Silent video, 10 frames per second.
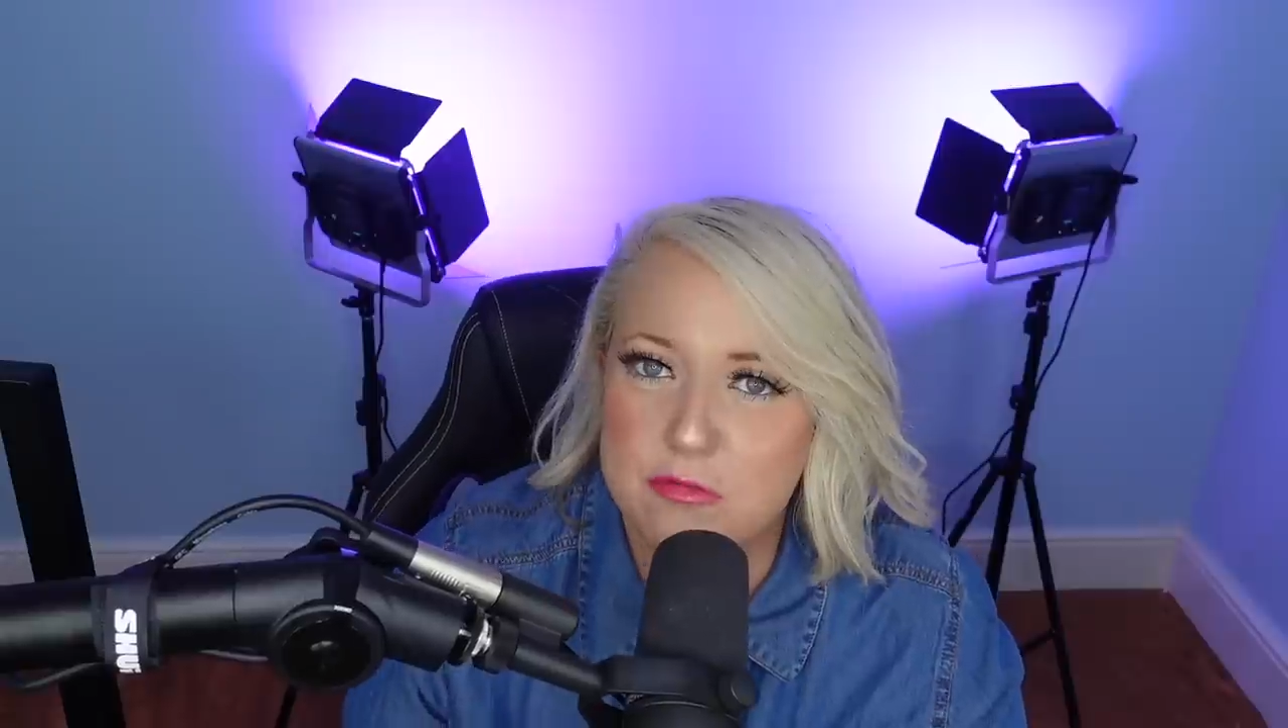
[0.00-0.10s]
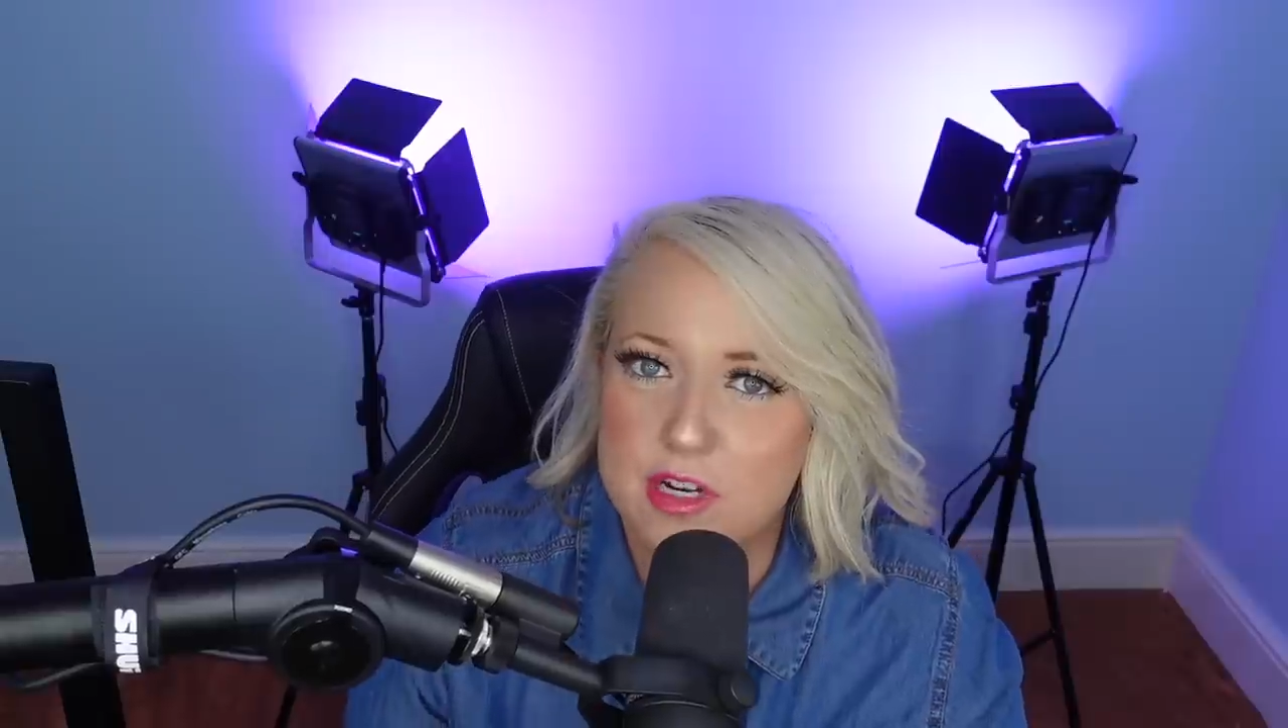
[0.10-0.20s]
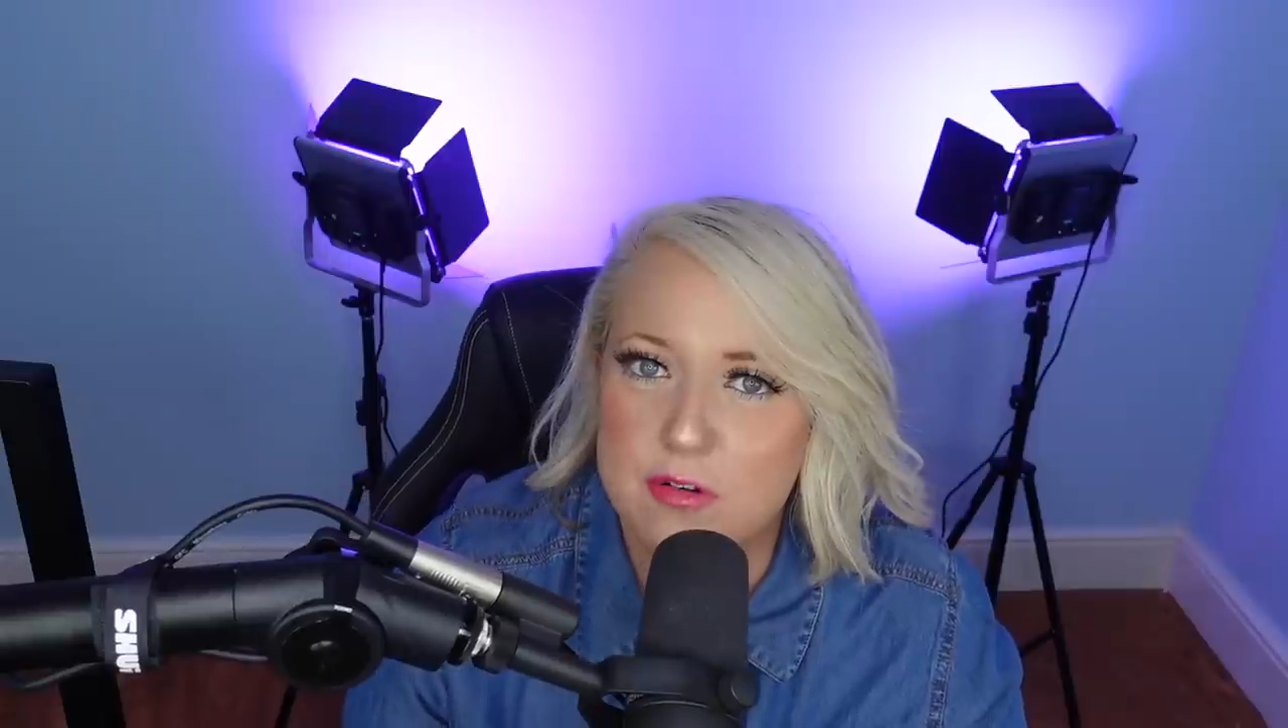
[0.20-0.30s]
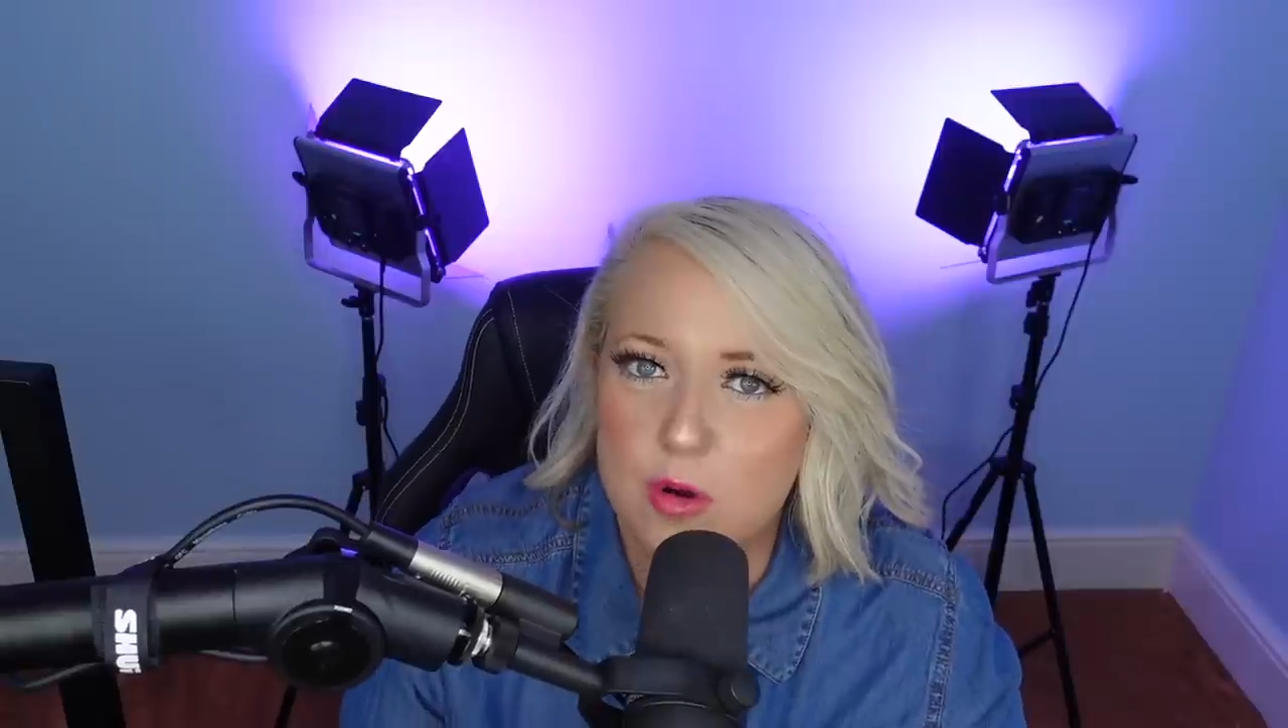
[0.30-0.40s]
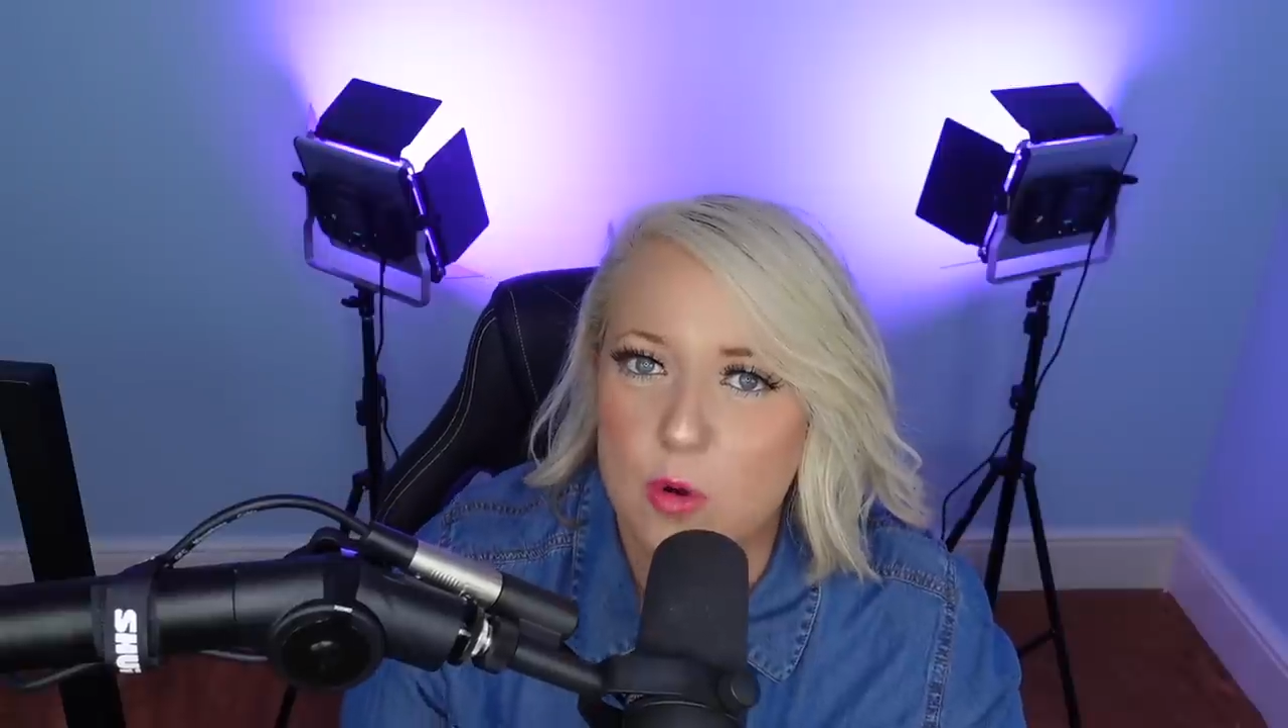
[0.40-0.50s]

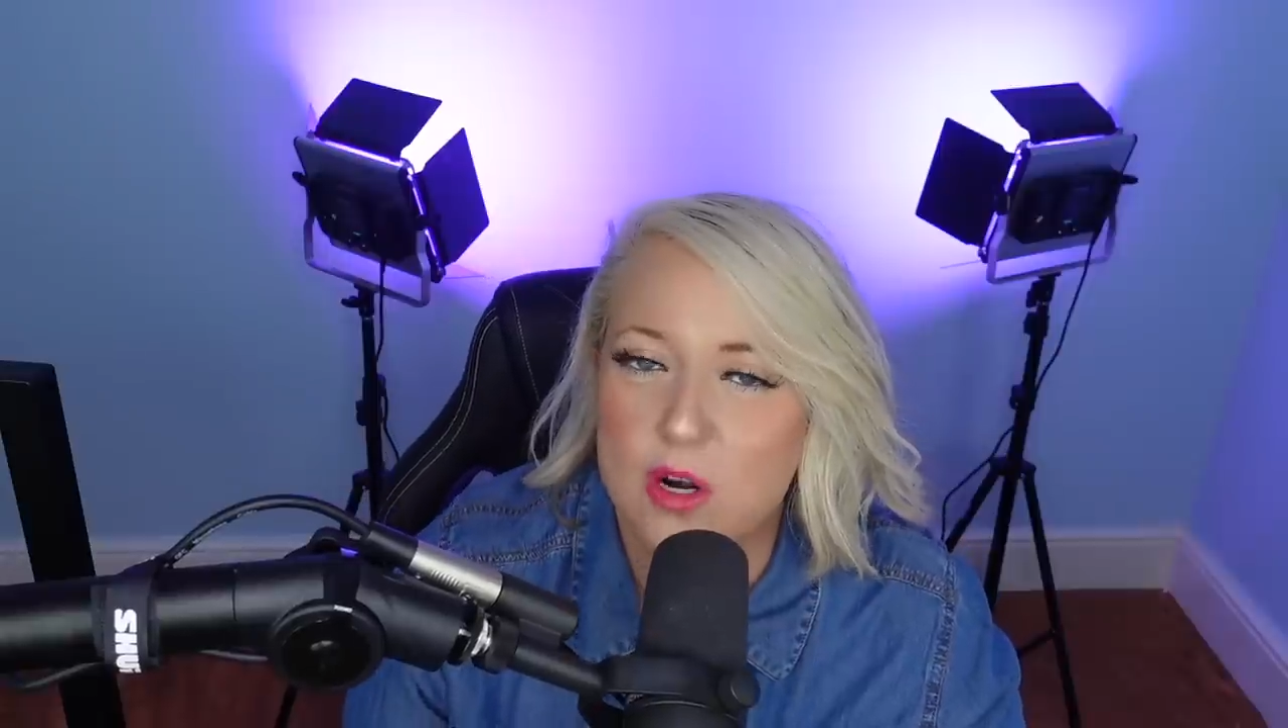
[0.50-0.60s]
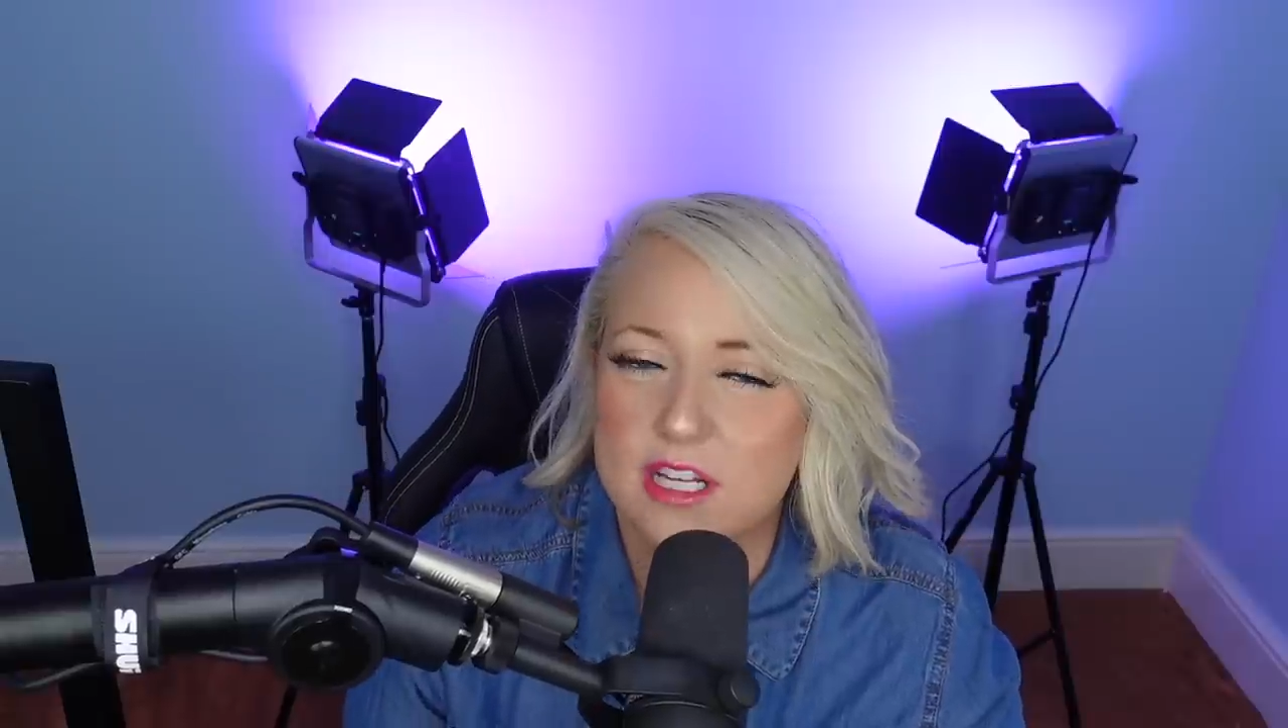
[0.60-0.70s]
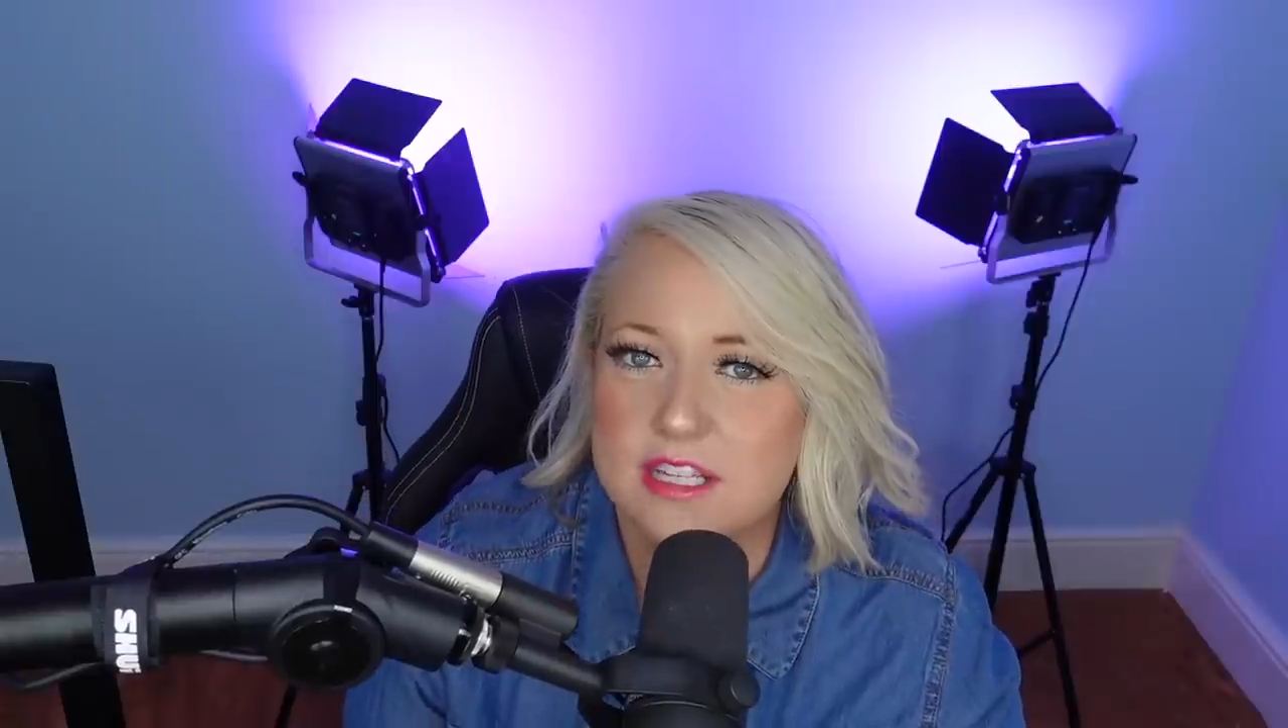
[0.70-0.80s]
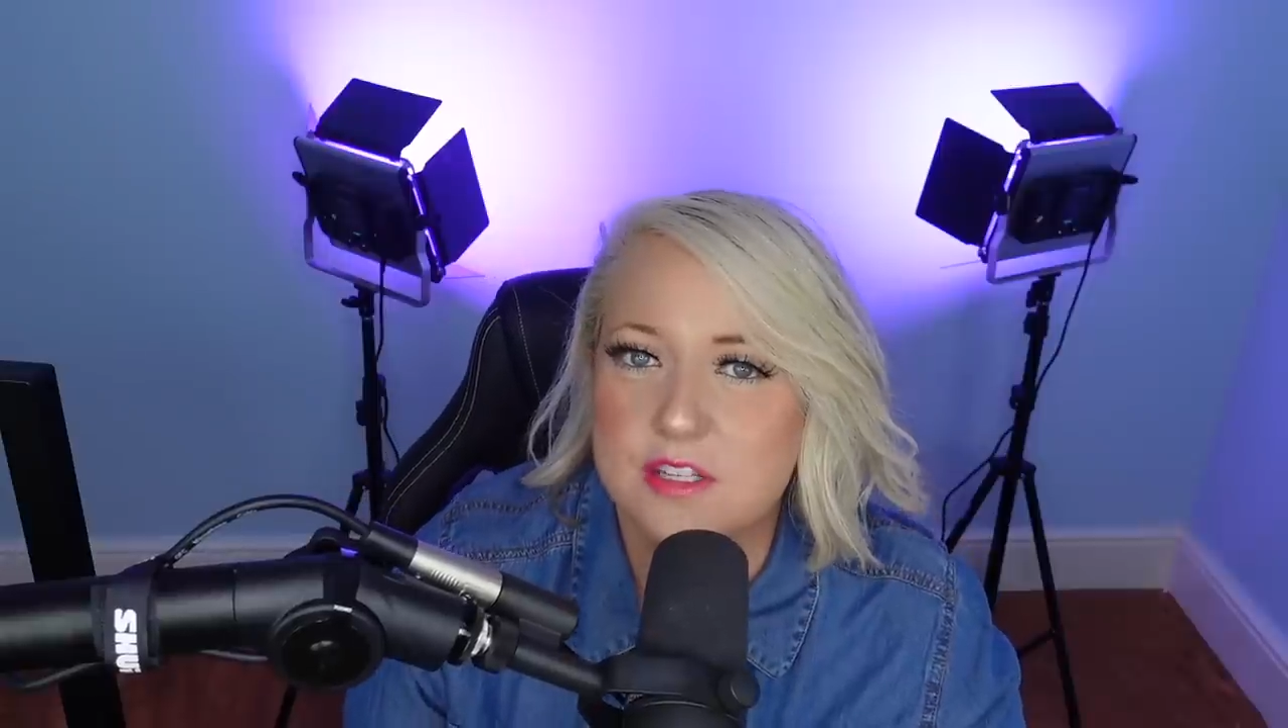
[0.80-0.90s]
re-recording